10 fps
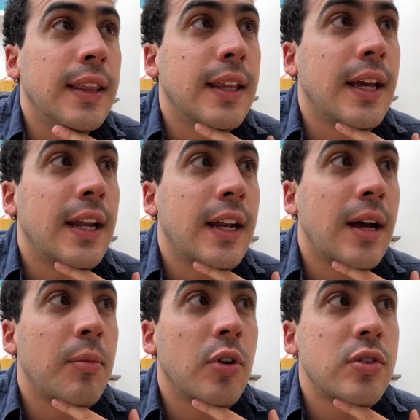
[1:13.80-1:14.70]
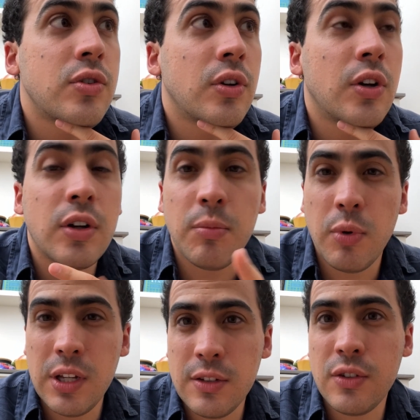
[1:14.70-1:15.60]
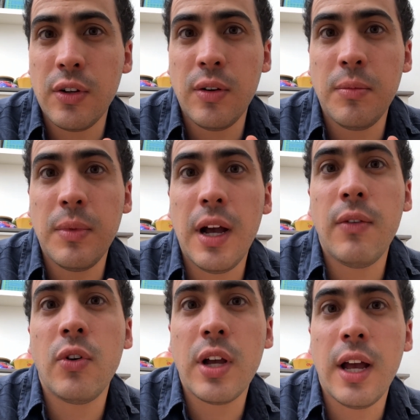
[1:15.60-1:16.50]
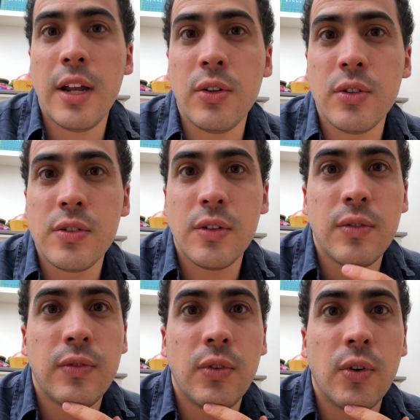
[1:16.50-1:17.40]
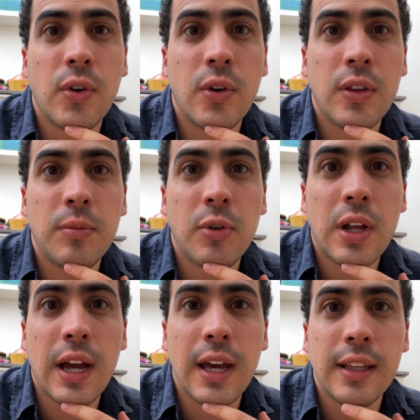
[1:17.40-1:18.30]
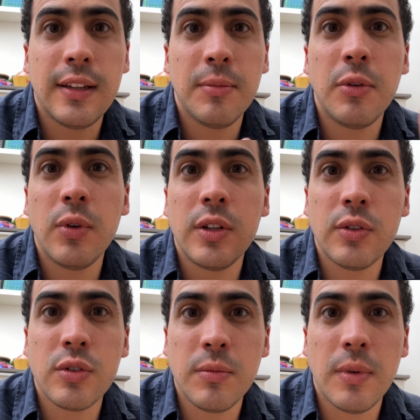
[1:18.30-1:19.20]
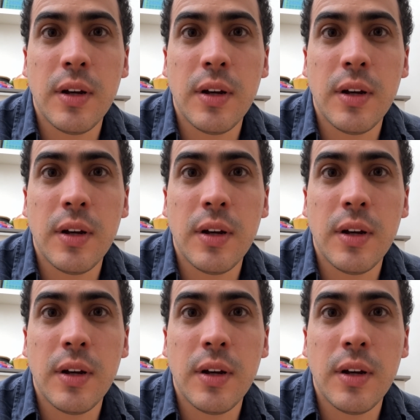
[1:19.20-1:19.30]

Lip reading: then I'm also gonna bring some avocados for the molcajete. Maybe we can do some